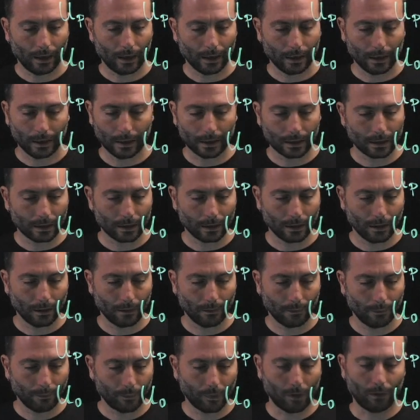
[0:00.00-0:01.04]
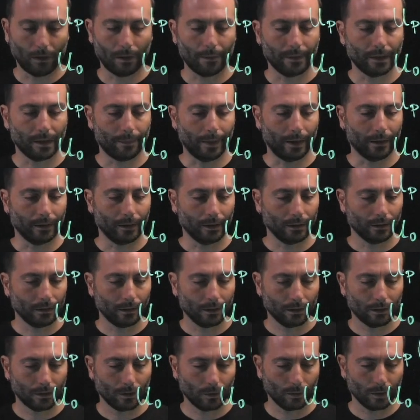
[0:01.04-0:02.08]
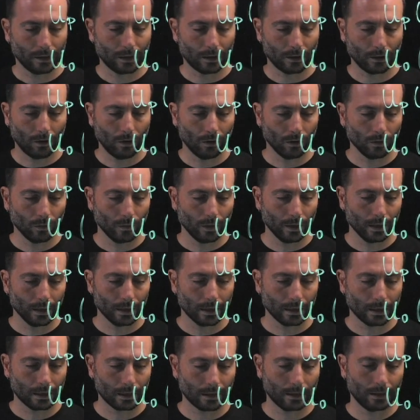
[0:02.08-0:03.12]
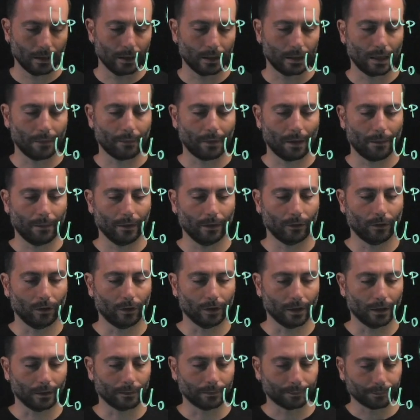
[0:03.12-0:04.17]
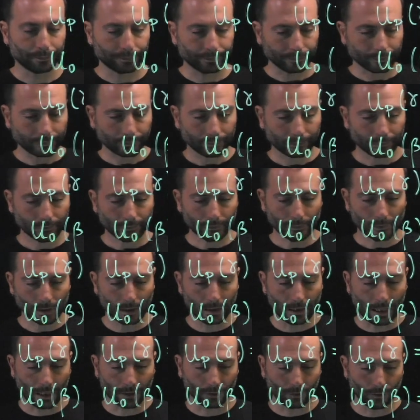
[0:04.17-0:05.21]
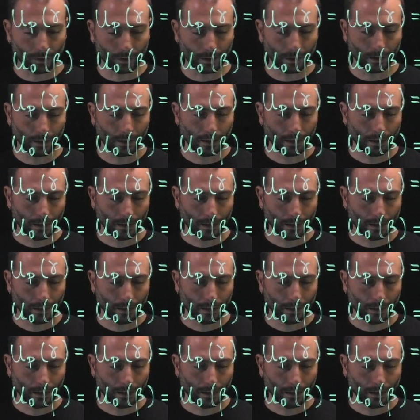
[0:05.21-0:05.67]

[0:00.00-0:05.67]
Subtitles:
is problem independent, so it's always the same Hamiltonian. And actually,